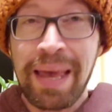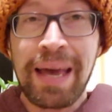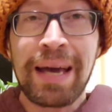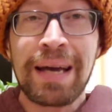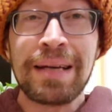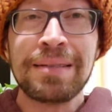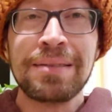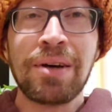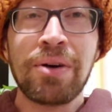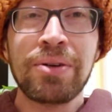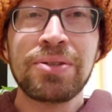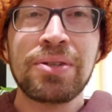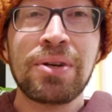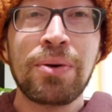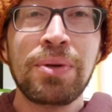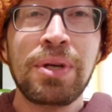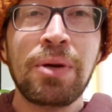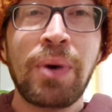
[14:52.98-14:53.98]
and
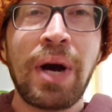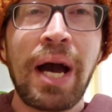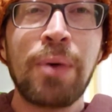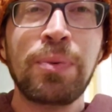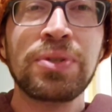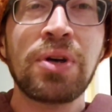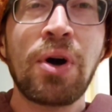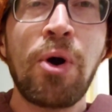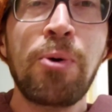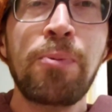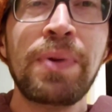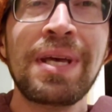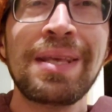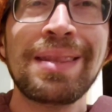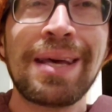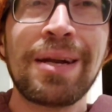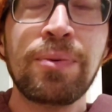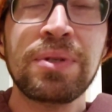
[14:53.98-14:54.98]
also, you know, I was
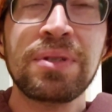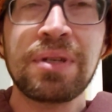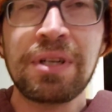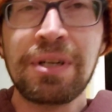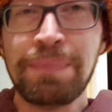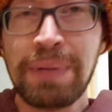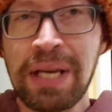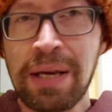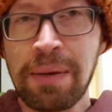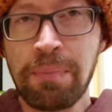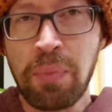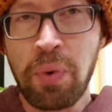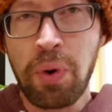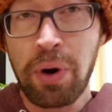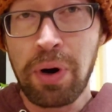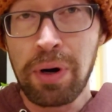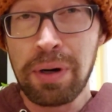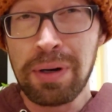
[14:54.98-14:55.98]
hoping that it was going to be
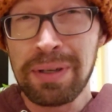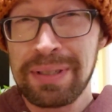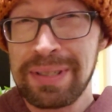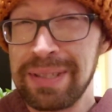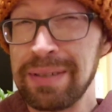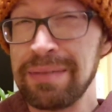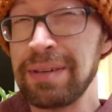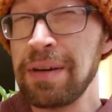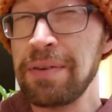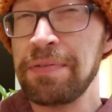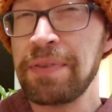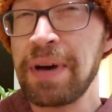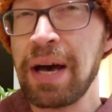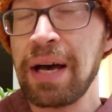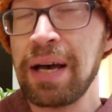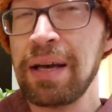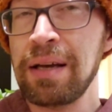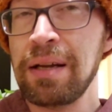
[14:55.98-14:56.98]
more
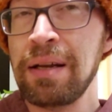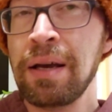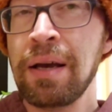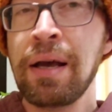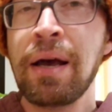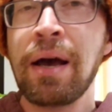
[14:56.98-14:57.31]
solidified.